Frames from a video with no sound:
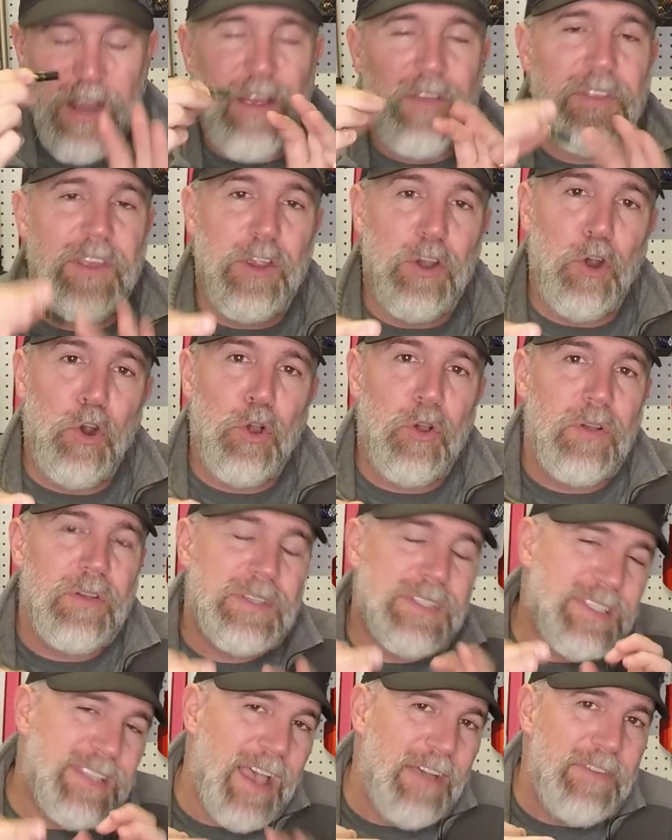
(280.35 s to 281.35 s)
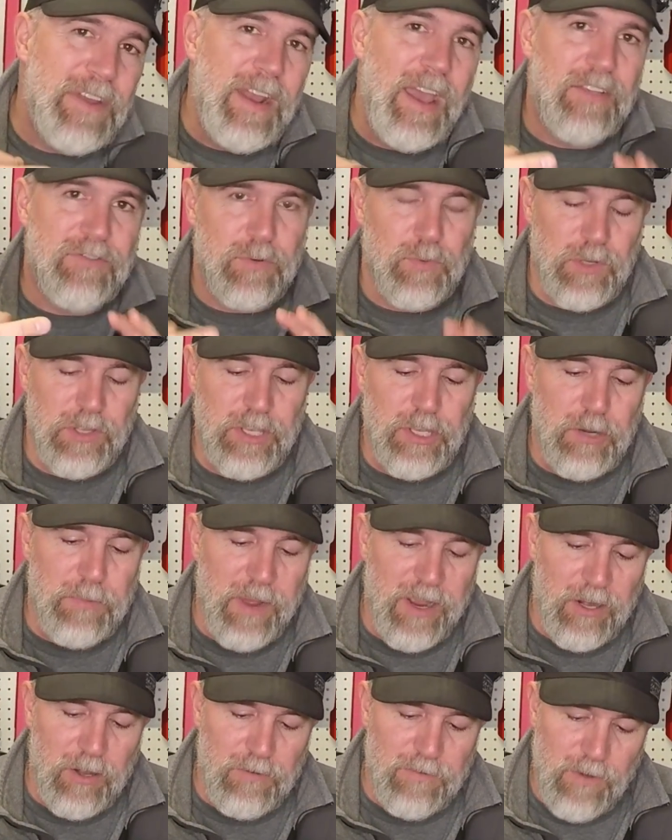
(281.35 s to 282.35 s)
The Hero 7 has a really good
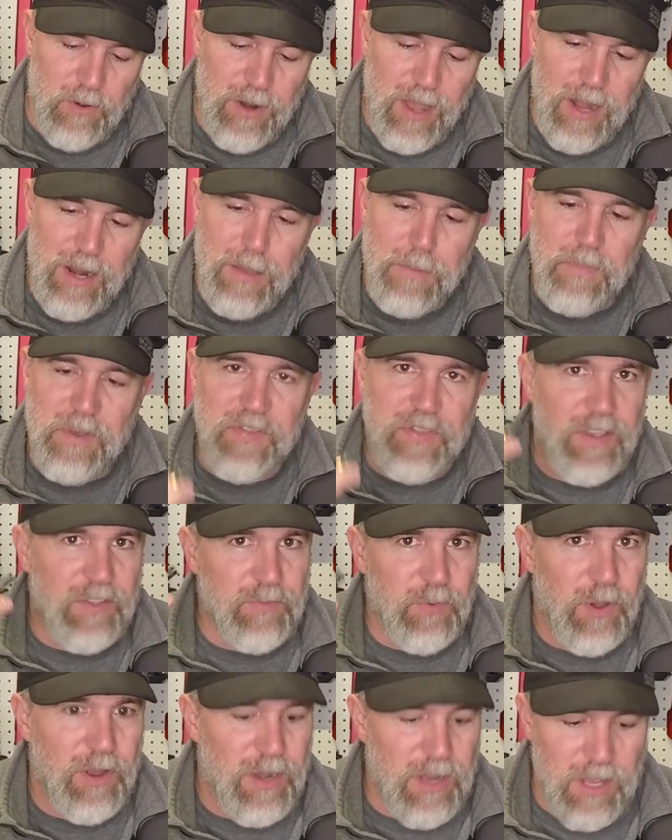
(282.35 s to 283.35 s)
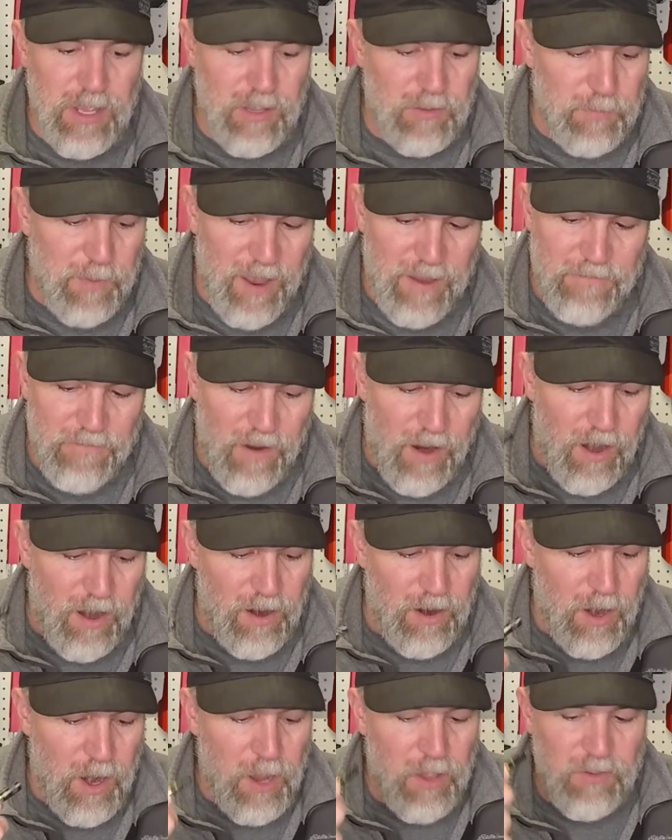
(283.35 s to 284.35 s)
microphone on it, but this one is by
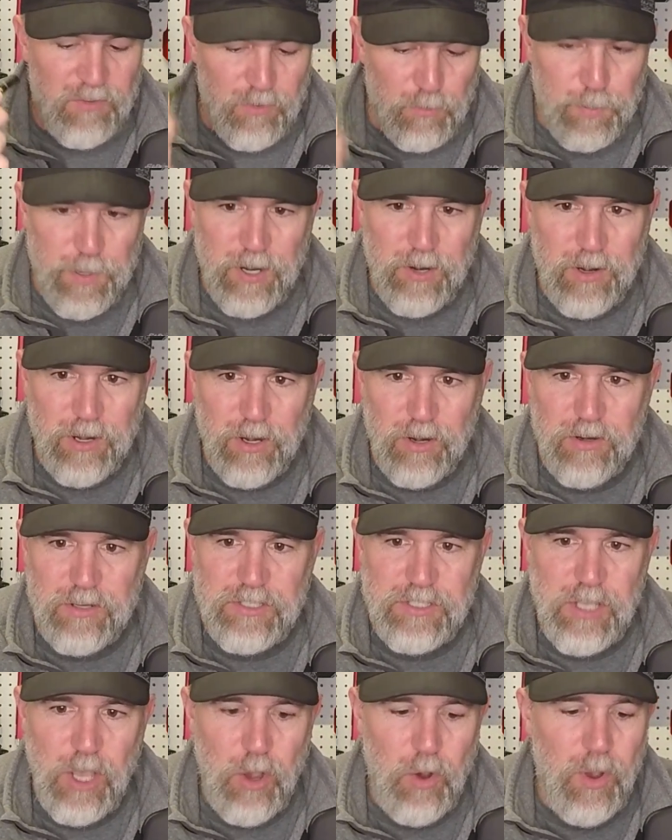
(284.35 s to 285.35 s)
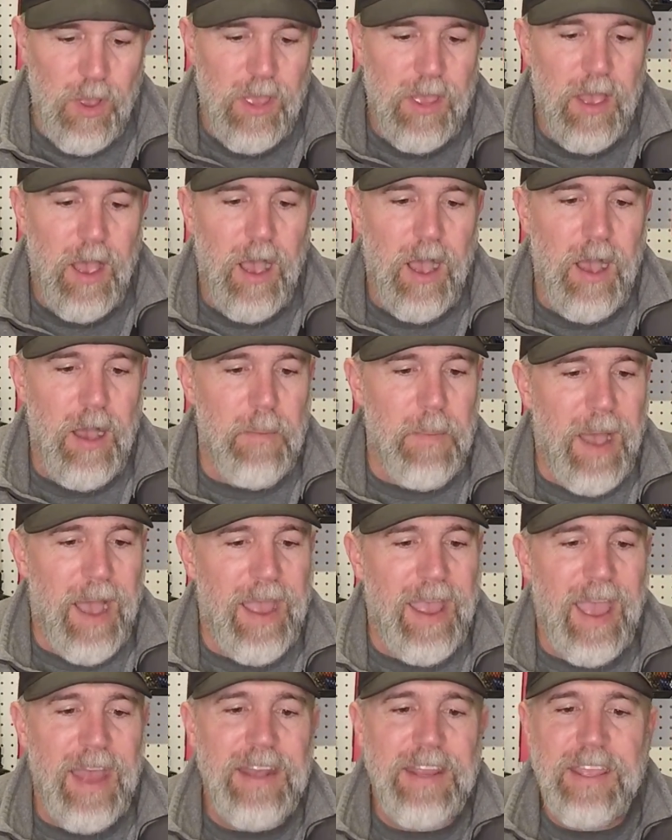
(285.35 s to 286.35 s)
far superior. So
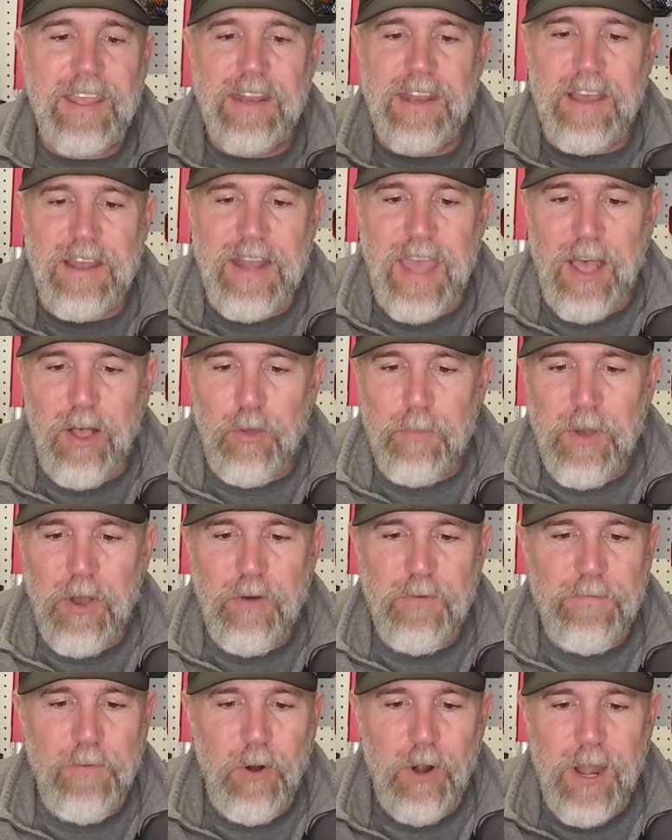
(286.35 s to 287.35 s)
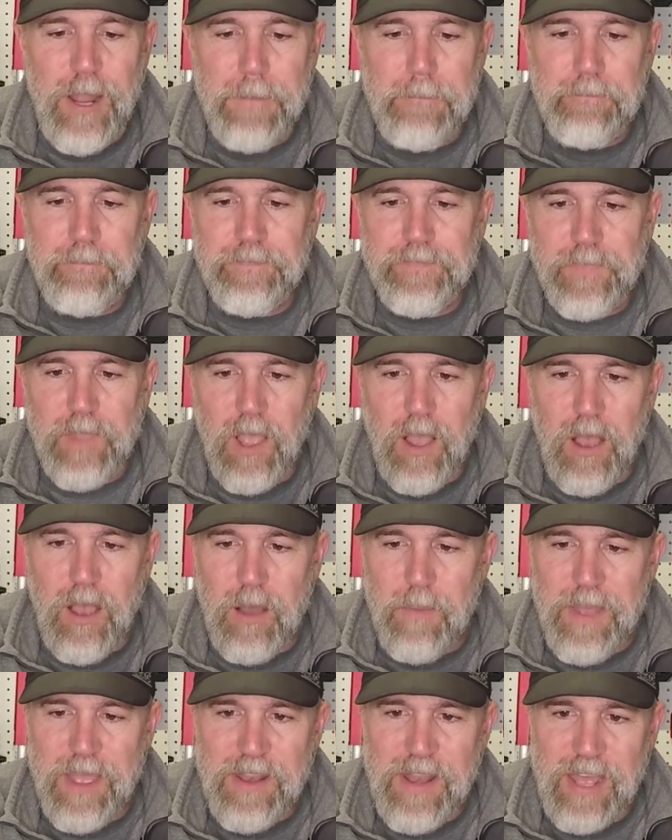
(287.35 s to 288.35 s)
I had to get an elbow for it,
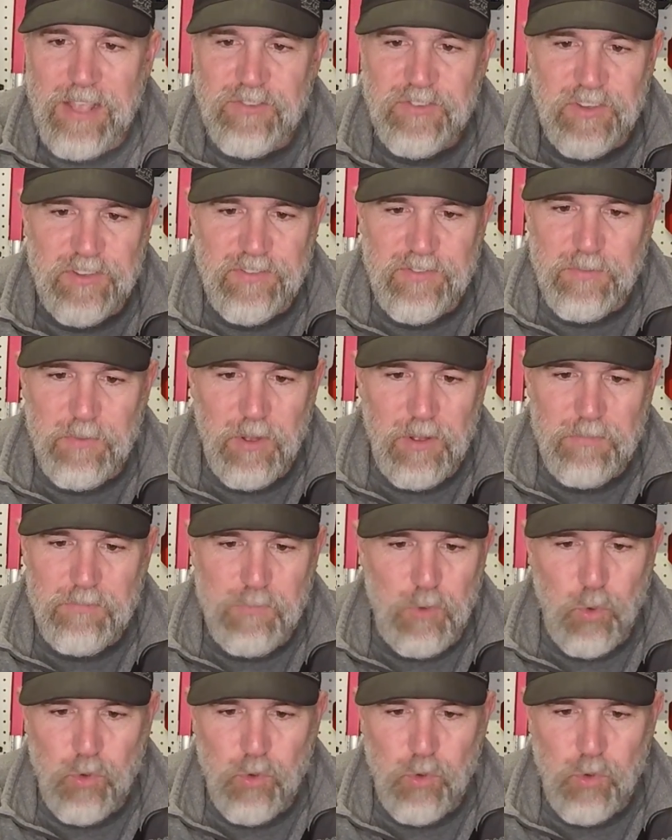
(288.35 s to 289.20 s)
and that's just a